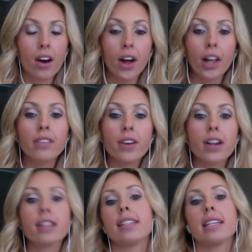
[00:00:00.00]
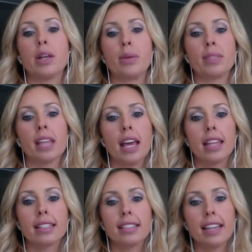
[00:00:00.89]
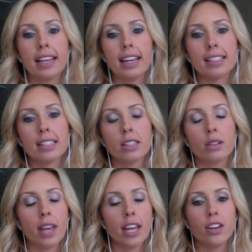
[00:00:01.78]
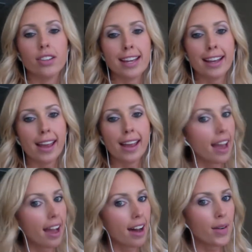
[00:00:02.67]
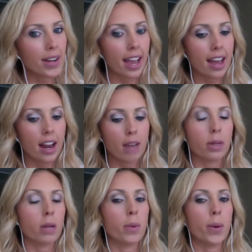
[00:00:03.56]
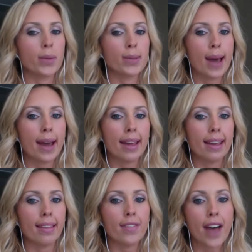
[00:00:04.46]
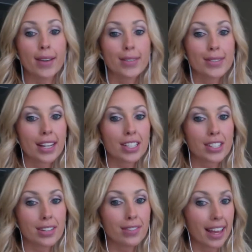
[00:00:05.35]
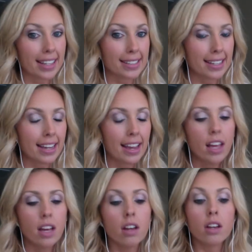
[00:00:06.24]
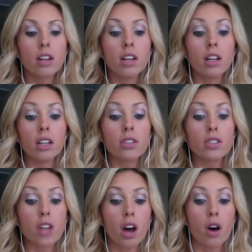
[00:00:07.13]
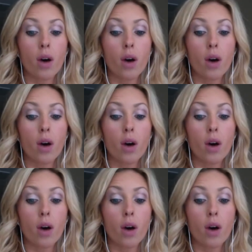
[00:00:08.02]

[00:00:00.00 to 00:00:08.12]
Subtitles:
all of our teams. The tickets, get your ticket now. Again, I'm going to post that in the files section of Legacy. So